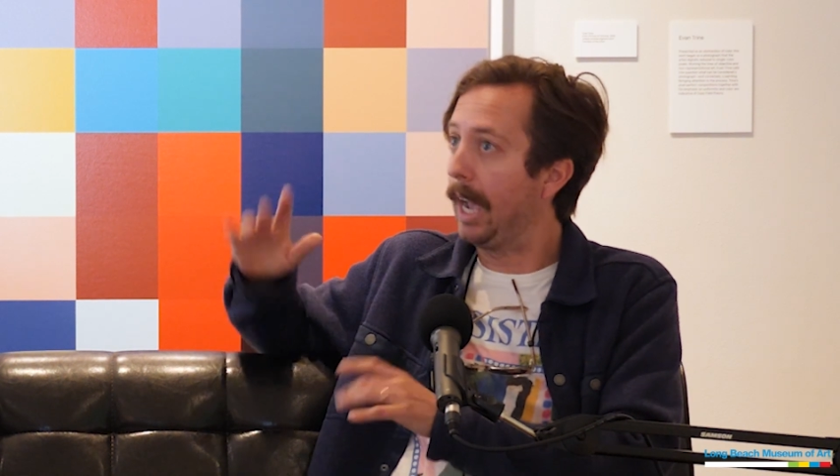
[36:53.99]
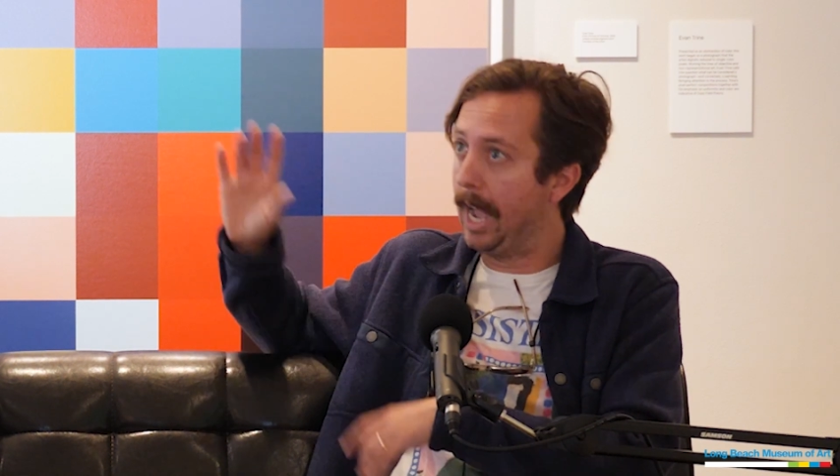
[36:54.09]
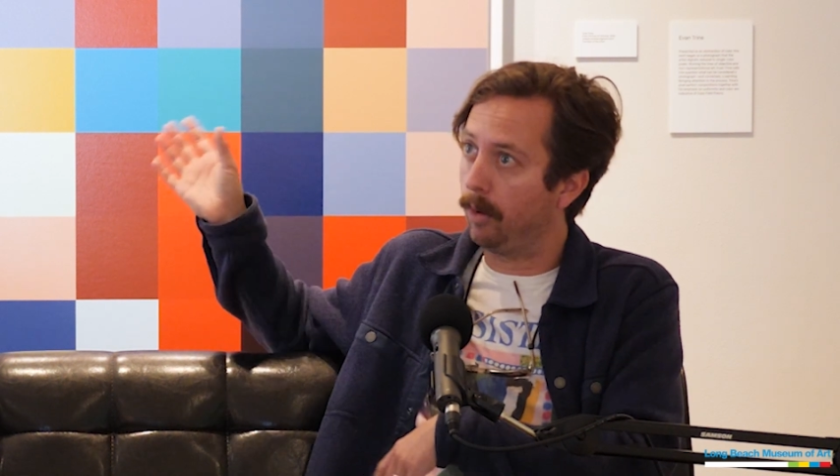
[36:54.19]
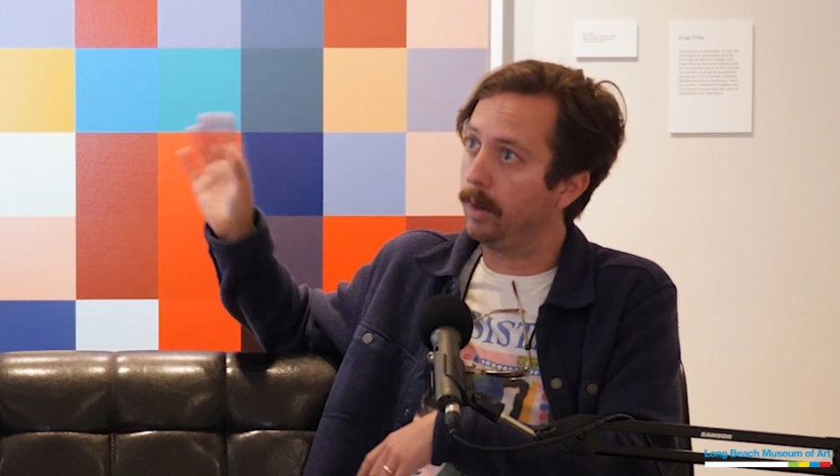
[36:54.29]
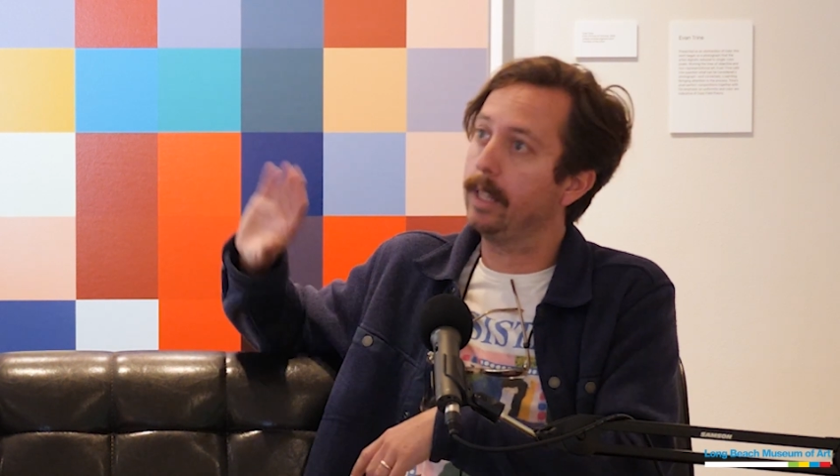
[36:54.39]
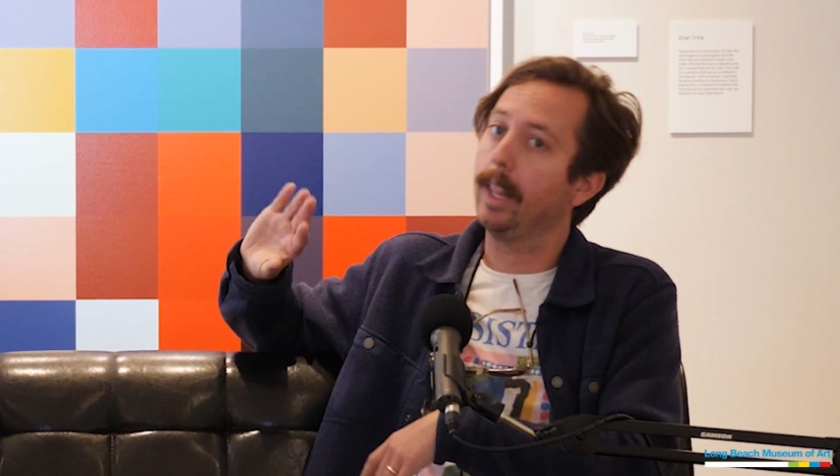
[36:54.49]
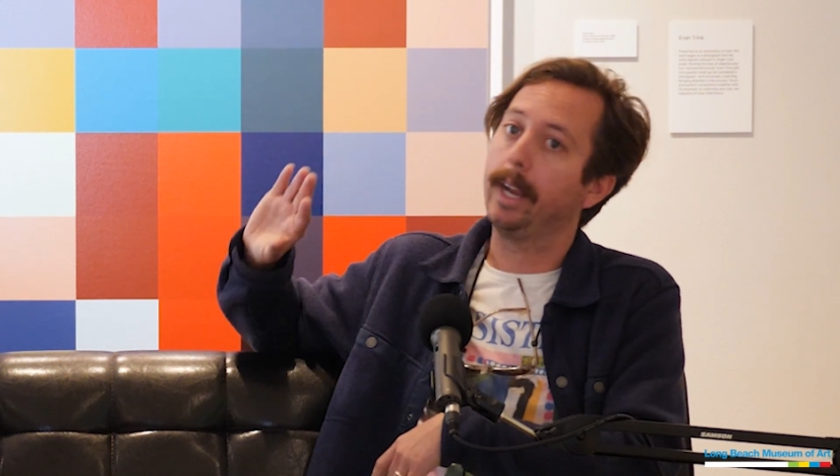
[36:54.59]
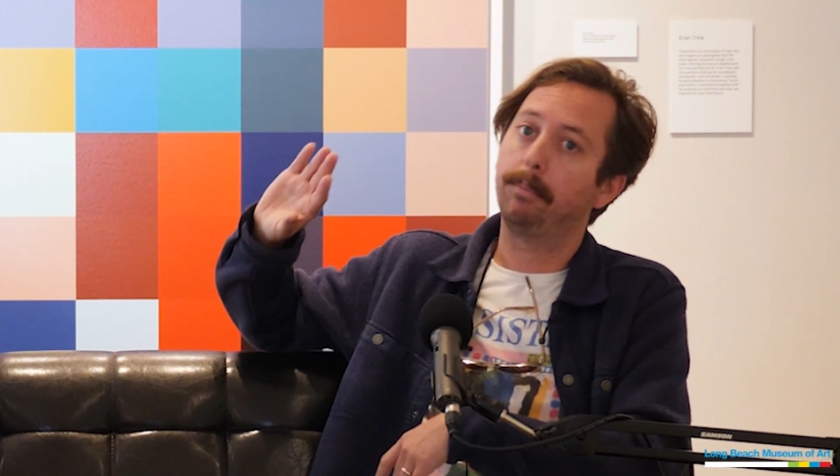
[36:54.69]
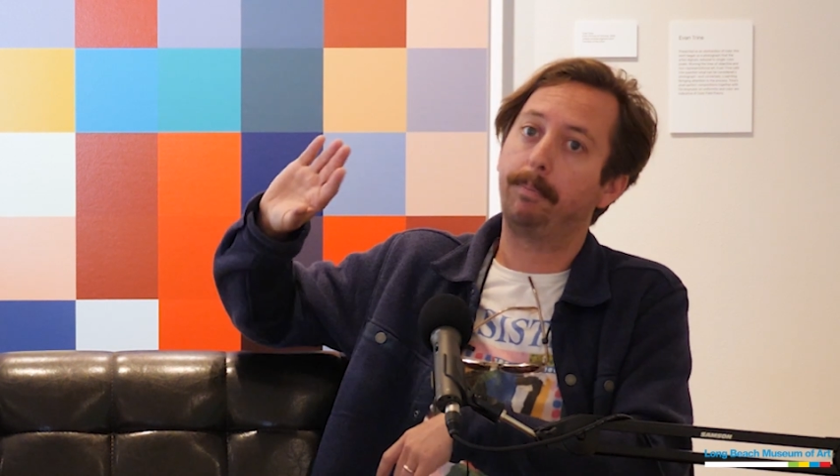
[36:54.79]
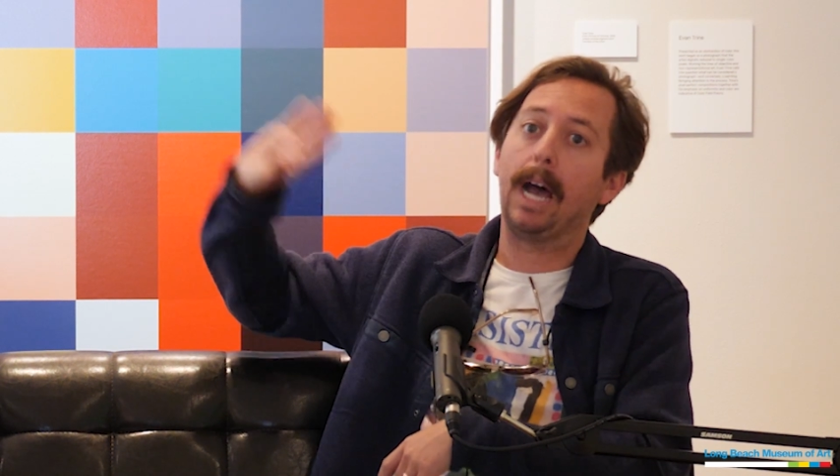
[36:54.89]
out in
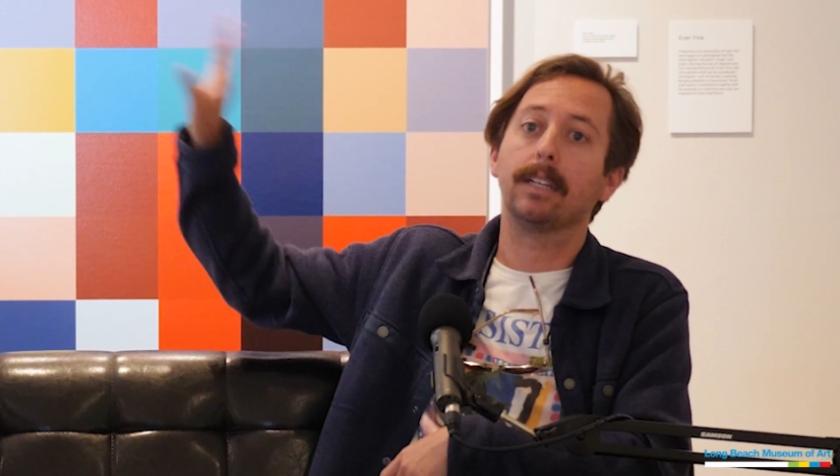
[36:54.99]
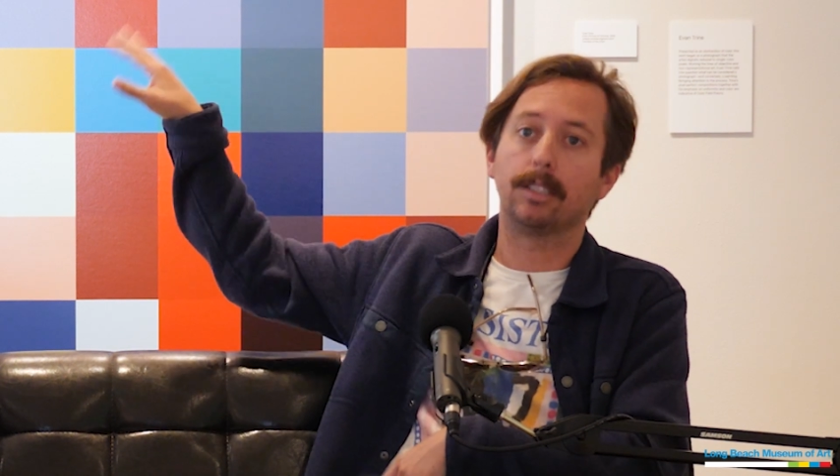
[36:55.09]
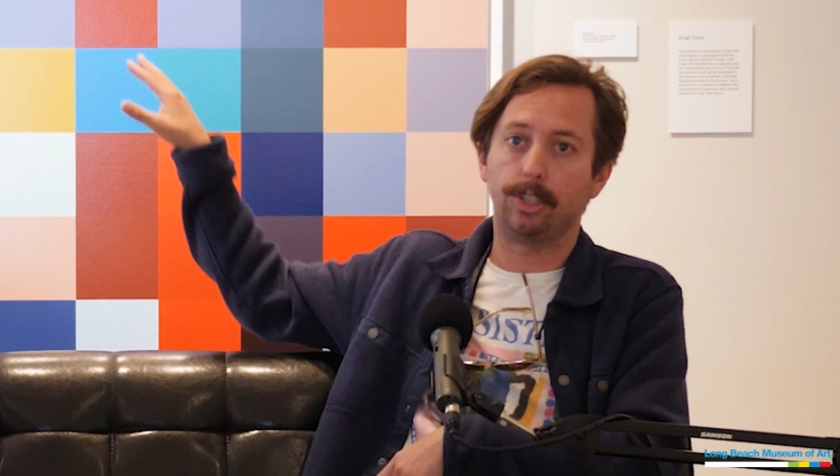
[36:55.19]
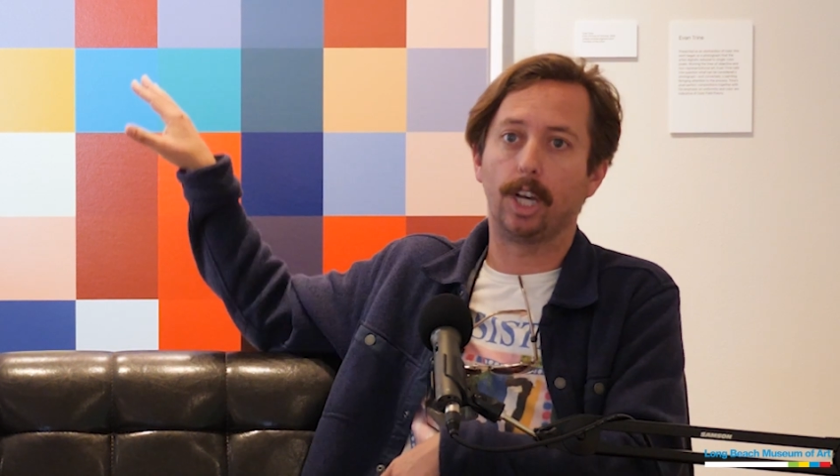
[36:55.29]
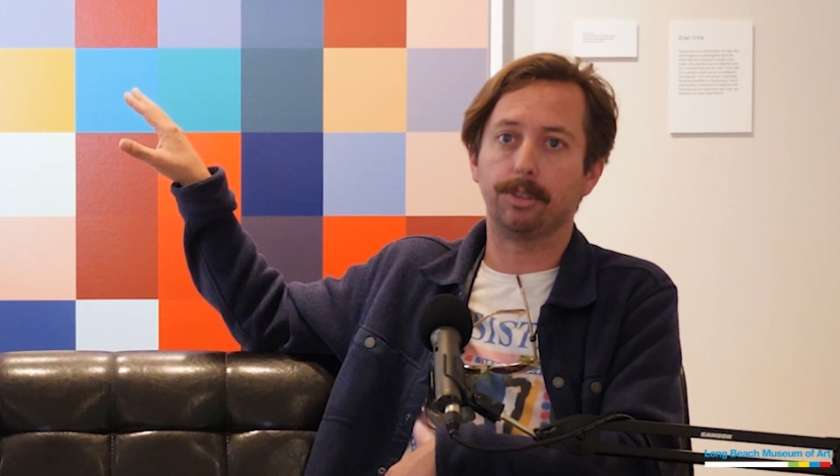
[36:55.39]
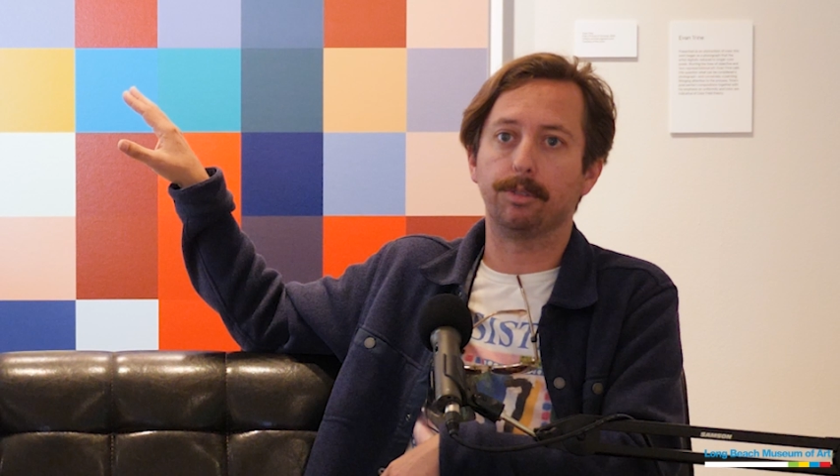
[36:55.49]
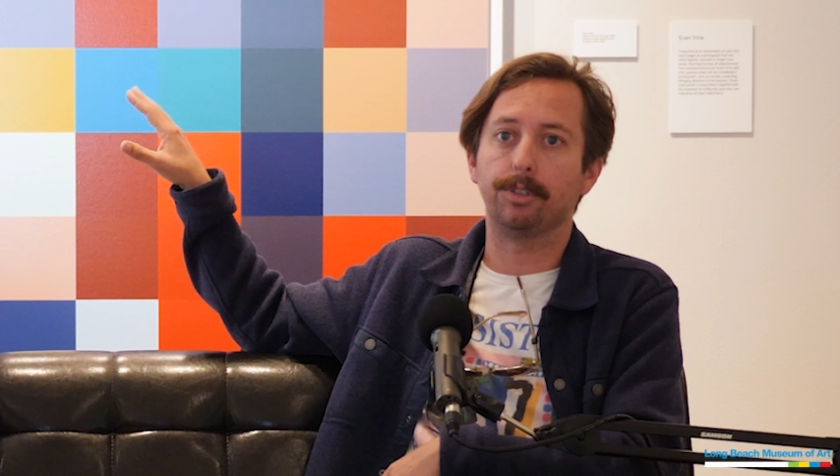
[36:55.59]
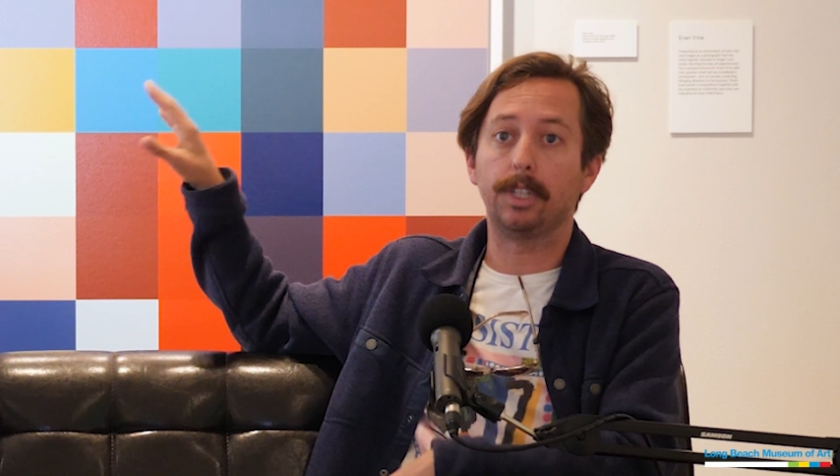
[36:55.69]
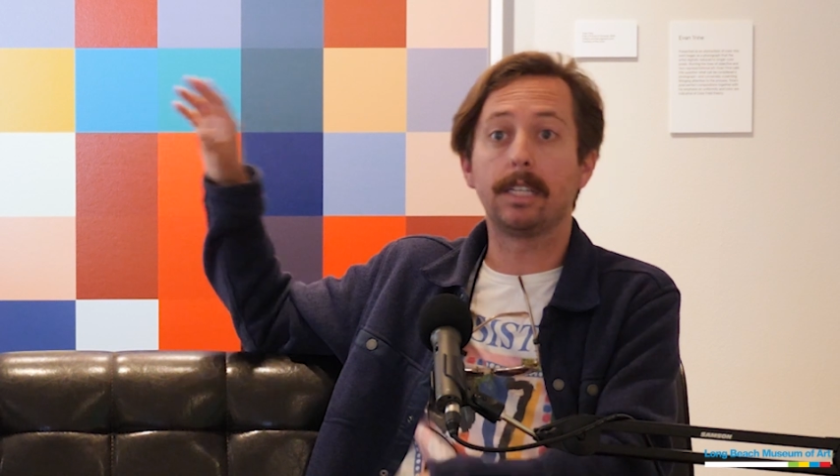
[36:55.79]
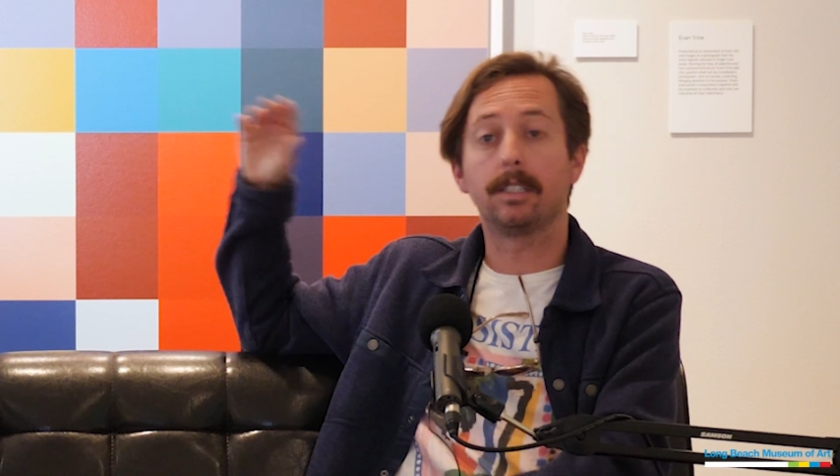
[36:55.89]
like past the Joshua
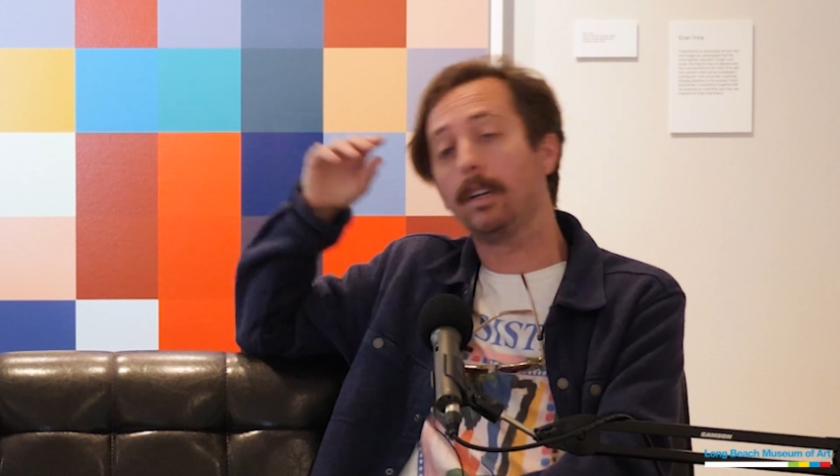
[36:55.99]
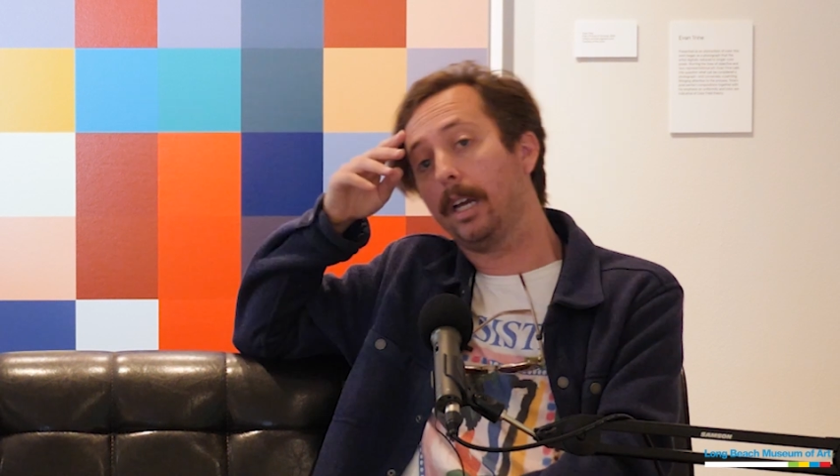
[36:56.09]
Tree Desert.